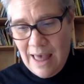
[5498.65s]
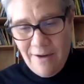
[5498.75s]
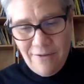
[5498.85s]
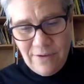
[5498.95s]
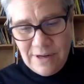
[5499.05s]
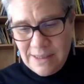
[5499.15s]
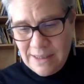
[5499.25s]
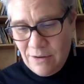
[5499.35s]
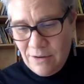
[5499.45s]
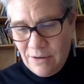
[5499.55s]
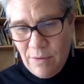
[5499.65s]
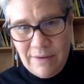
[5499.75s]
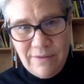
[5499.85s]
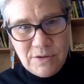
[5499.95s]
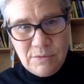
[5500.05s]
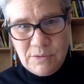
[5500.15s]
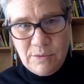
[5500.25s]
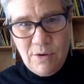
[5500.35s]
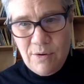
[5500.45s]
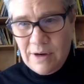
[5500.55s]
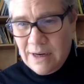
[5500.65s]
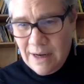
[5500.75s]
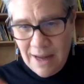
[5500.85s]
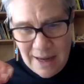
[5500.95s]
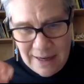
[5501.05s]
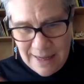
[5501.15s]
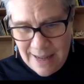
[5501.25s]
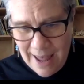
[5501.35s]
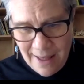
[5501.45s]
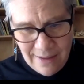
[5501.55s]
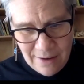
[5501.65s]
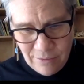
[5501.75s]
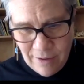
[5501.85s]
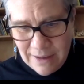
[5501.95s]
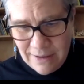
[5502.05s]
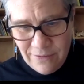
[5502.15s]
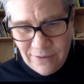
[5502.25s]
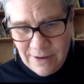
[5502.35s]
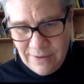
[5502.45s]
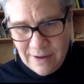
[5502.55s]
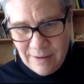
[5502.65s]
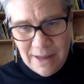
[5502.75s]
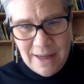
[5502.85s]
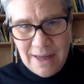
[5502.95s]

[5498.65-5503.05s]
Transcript: every single one of those was recorded and he had that right in front of him